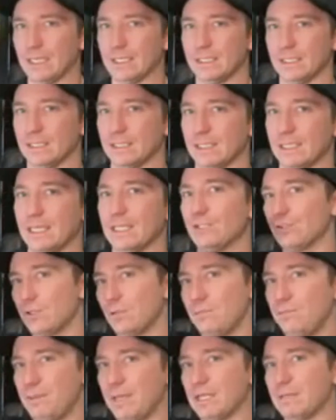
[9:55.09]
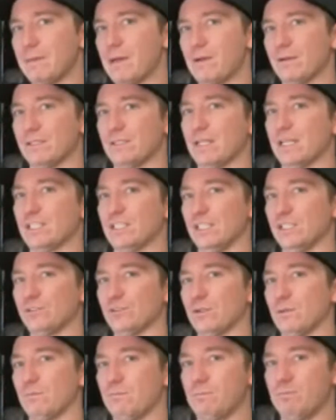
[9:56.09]
It's like intro to Big Mountain
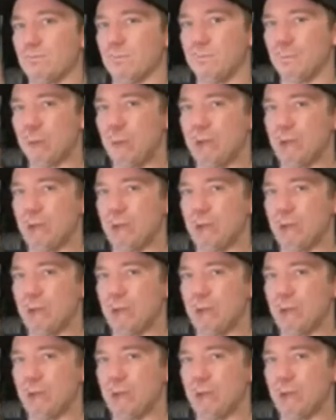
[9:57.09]
slash intro to